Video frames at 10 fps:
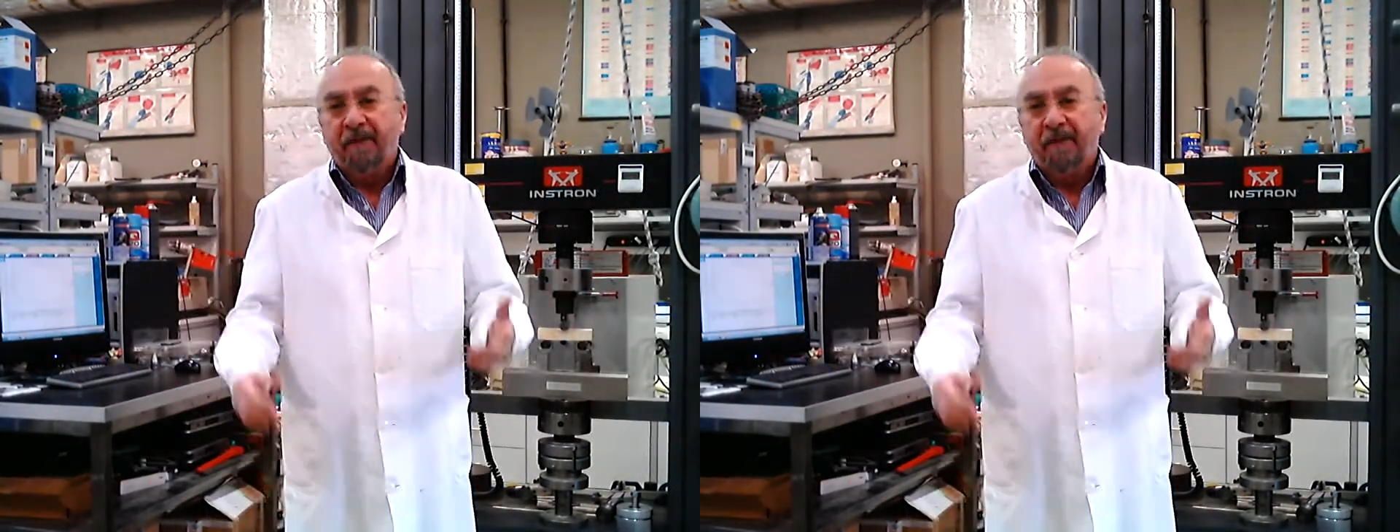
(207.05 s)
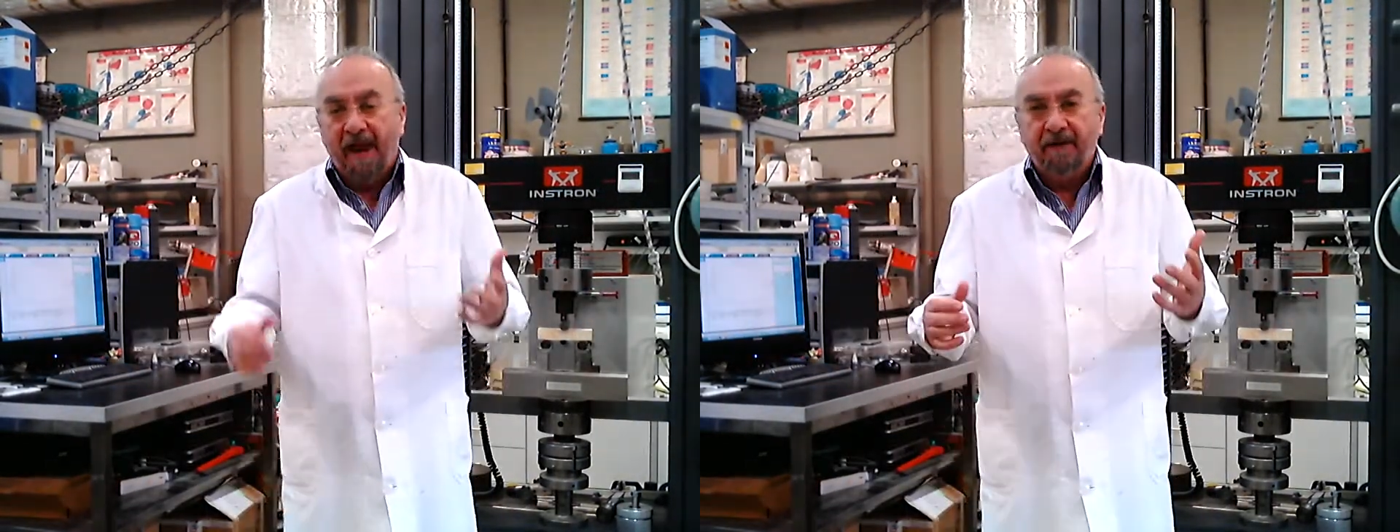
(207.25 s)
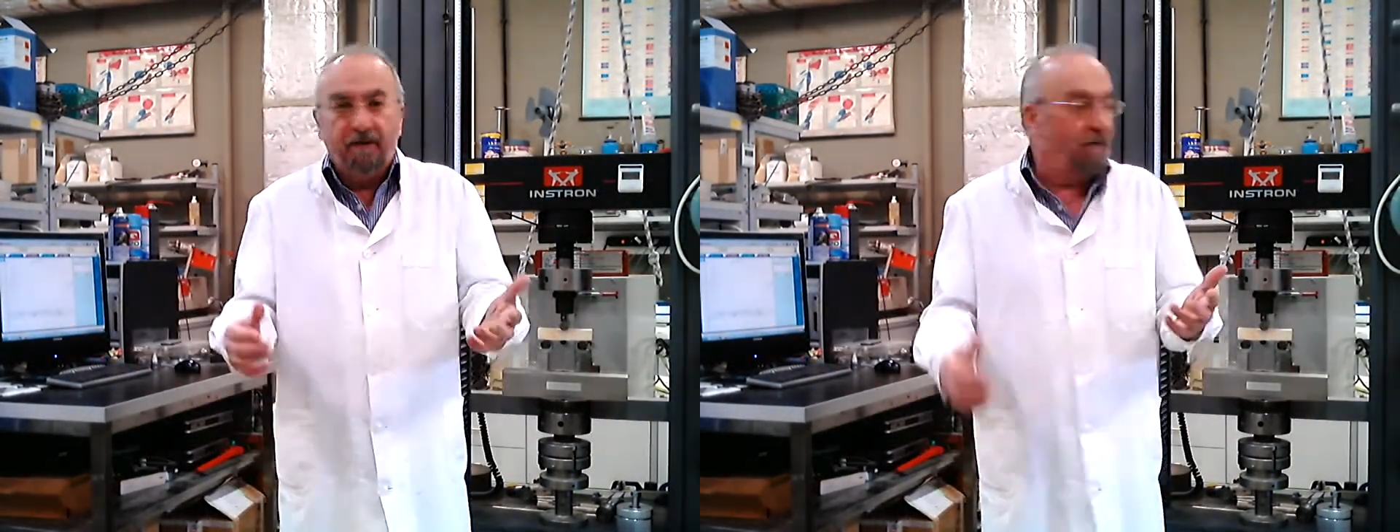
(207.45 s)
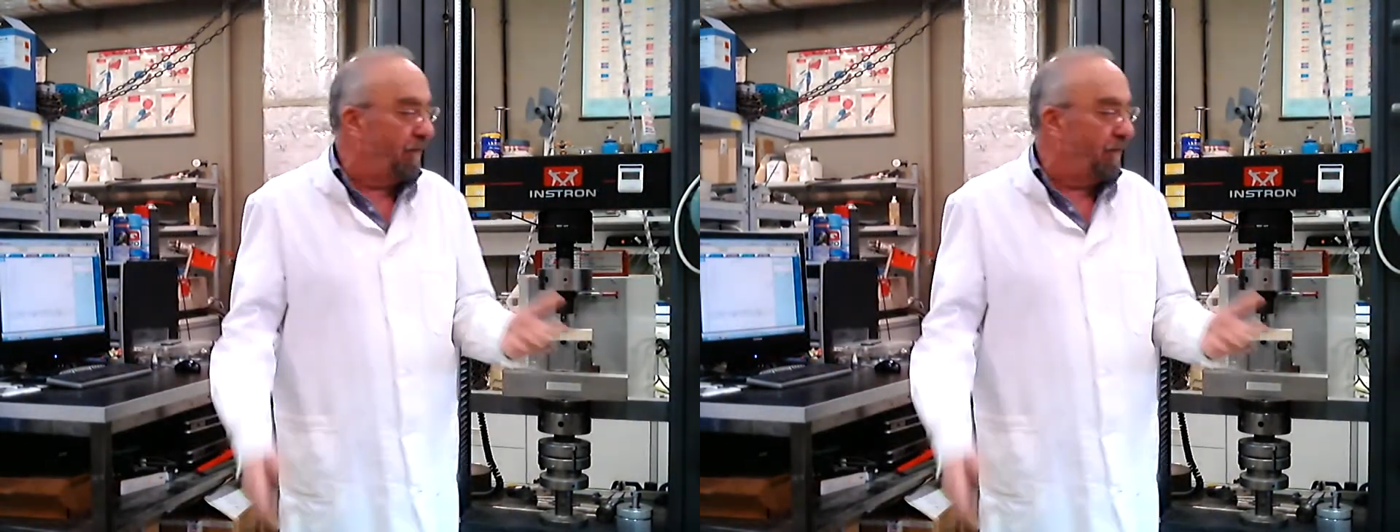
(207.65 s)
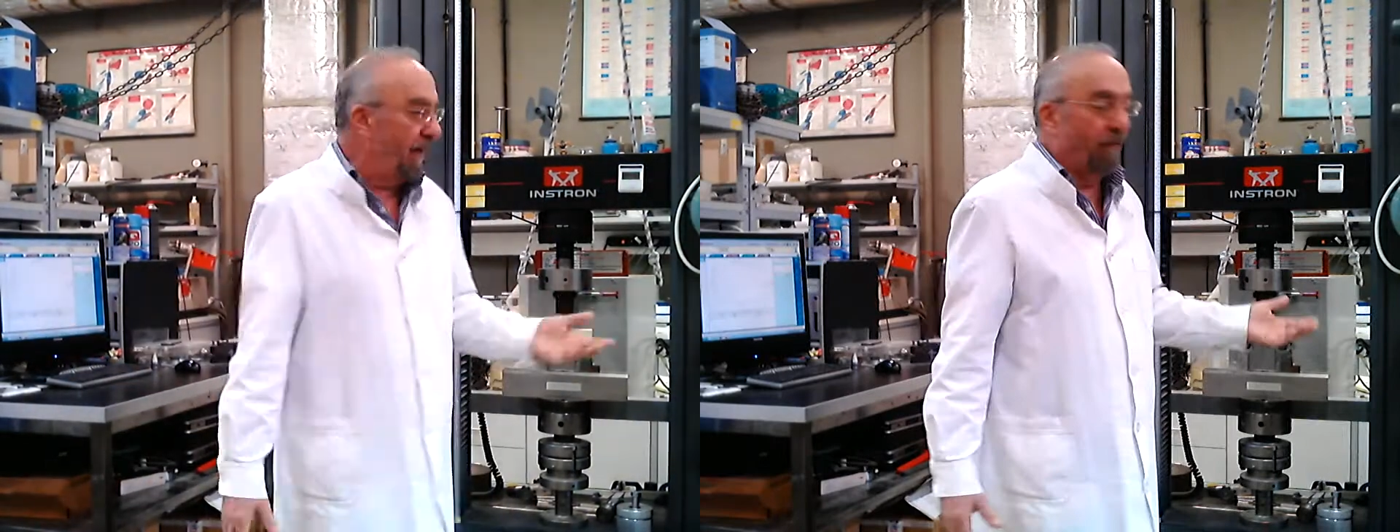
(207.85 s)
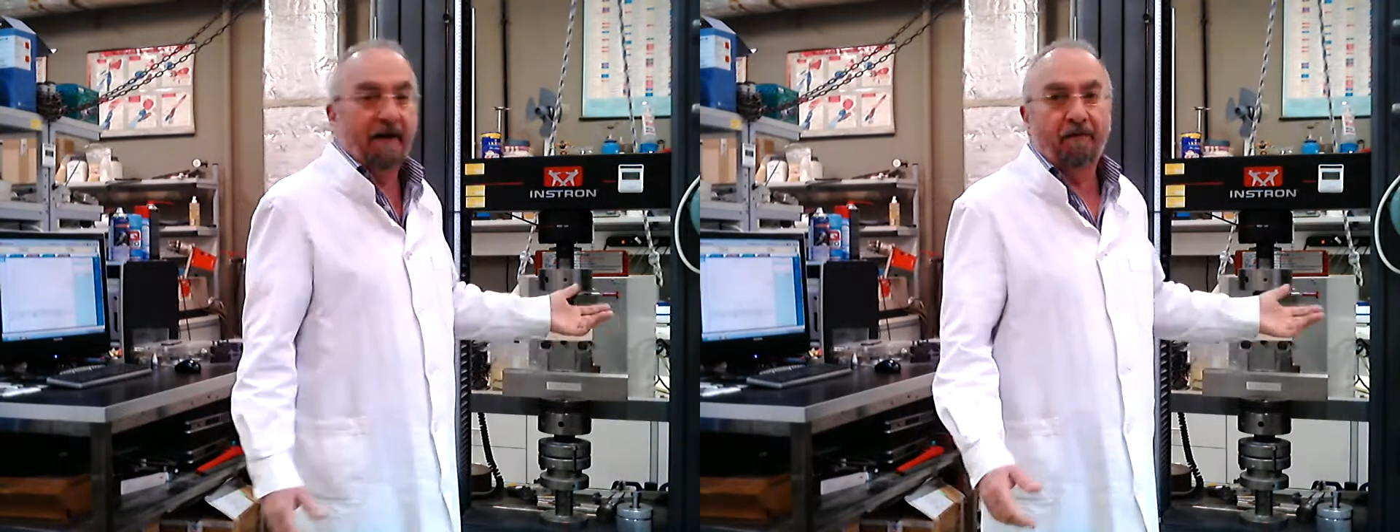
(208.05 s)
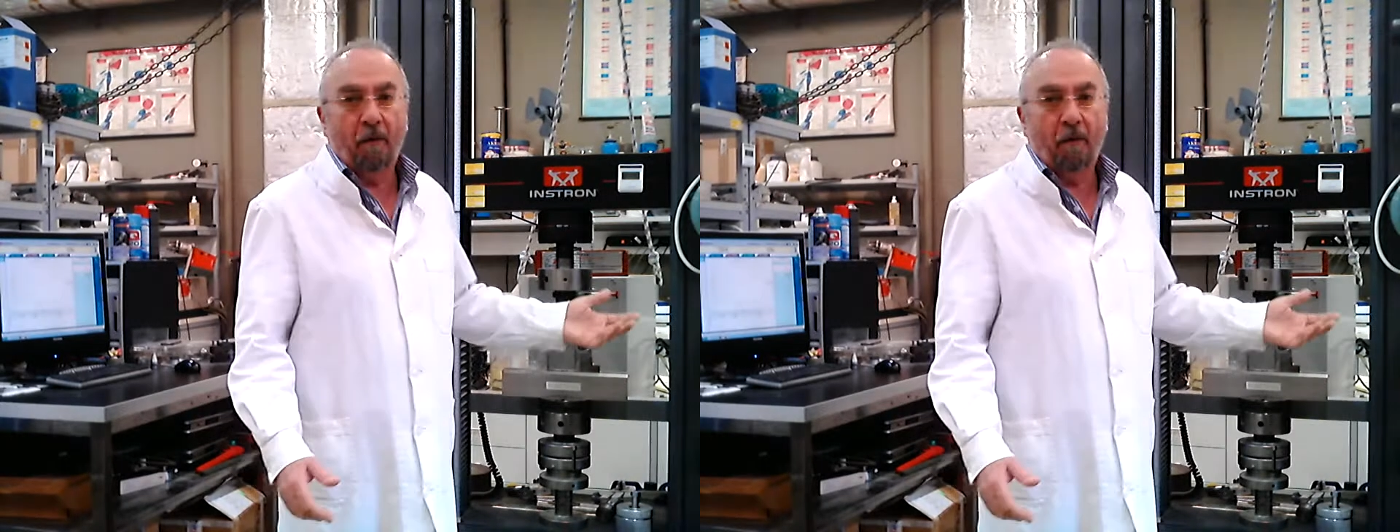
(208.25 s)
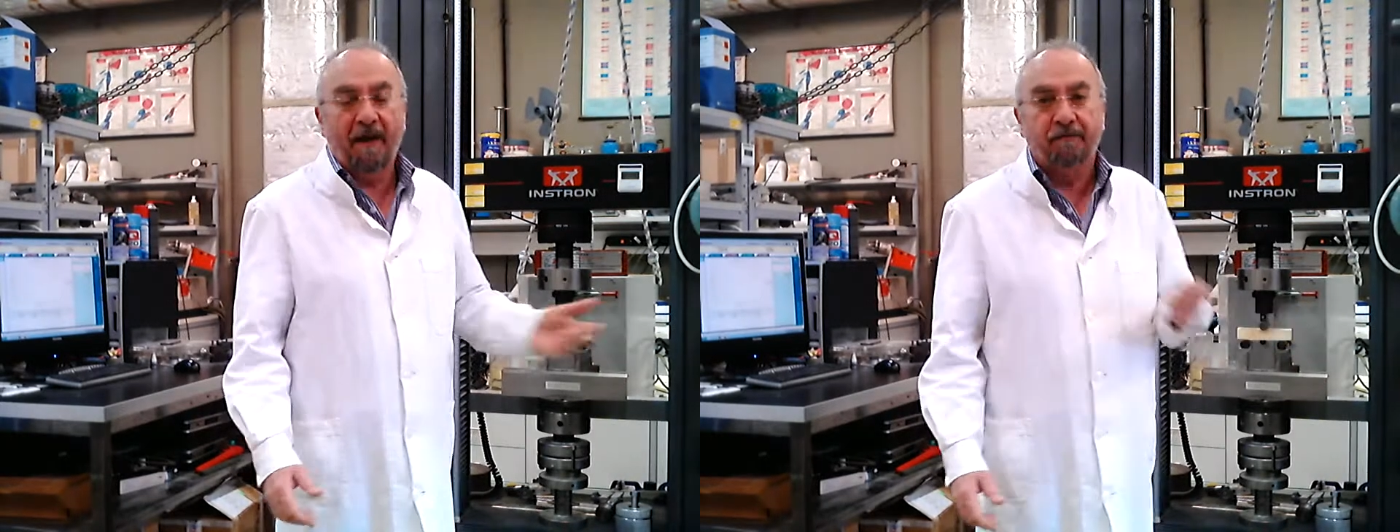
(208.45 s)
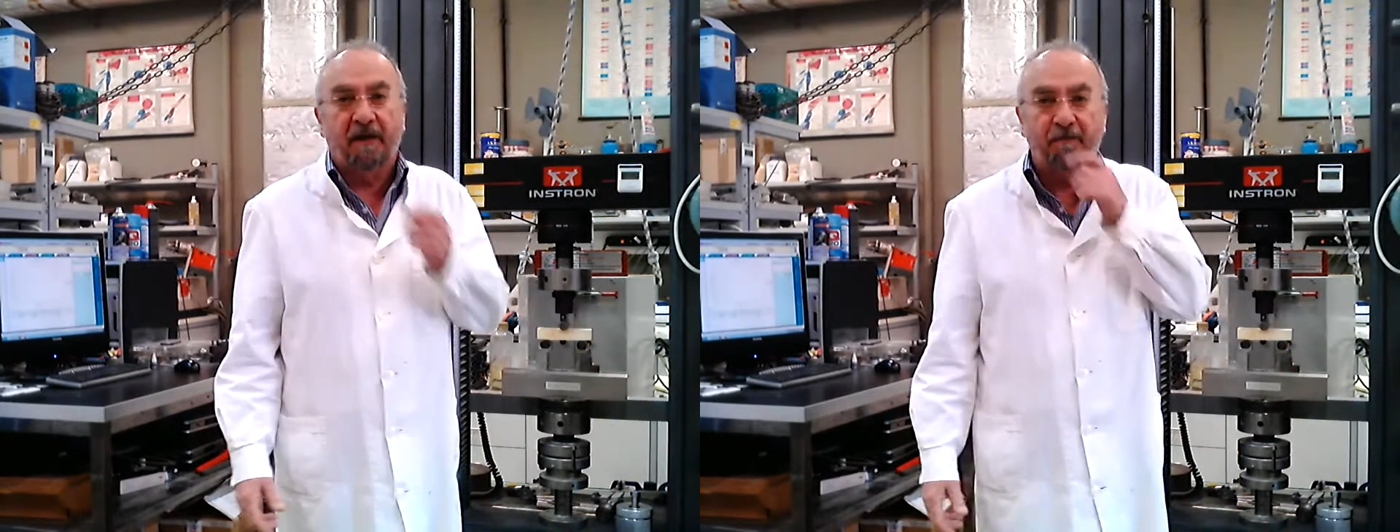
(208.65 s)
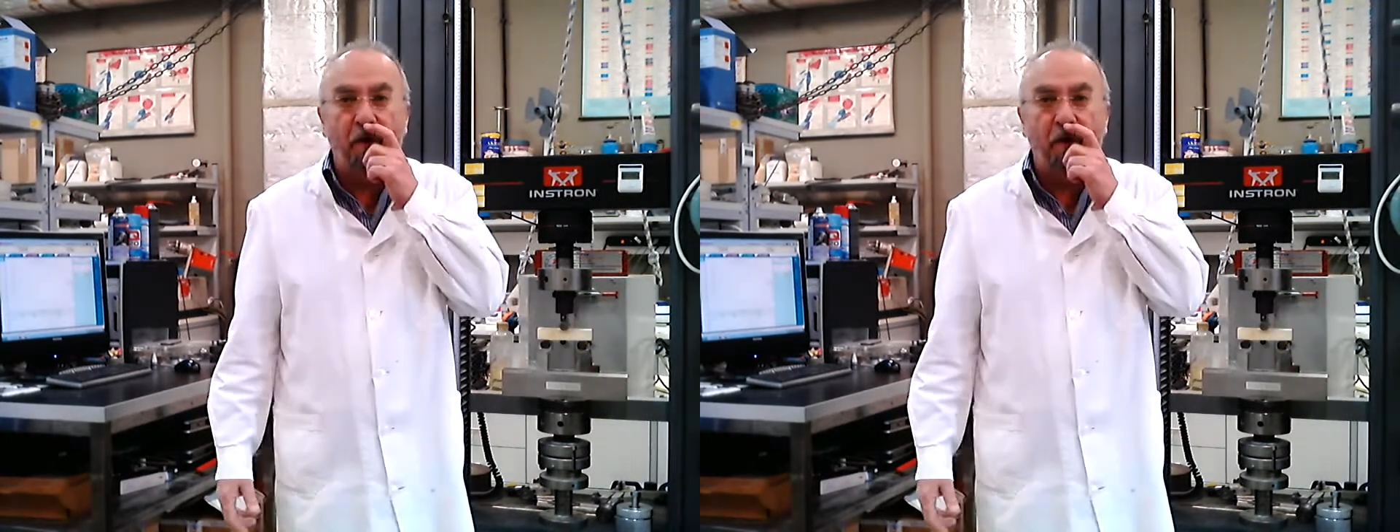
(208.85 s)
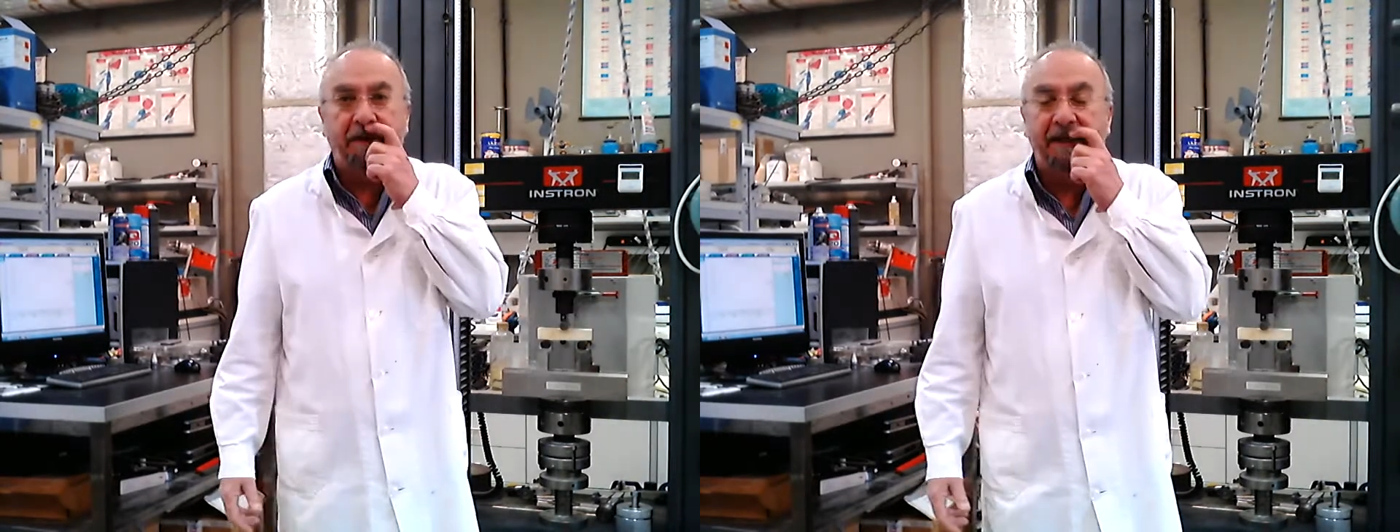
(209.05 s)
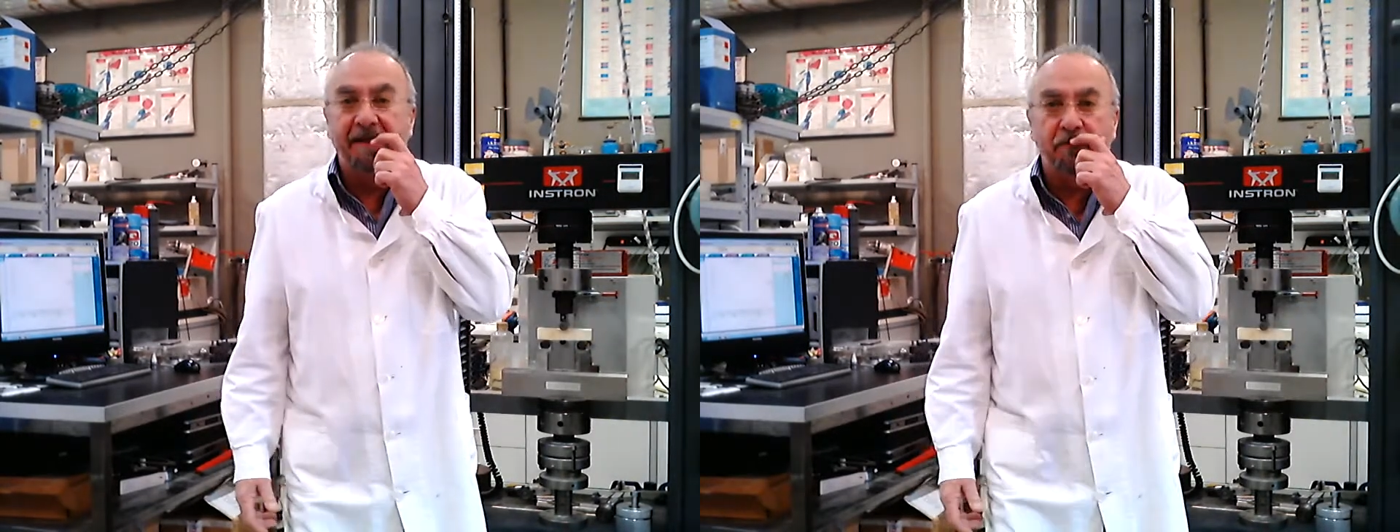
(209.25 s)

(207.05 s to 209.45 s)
And one of the ways of exploiting is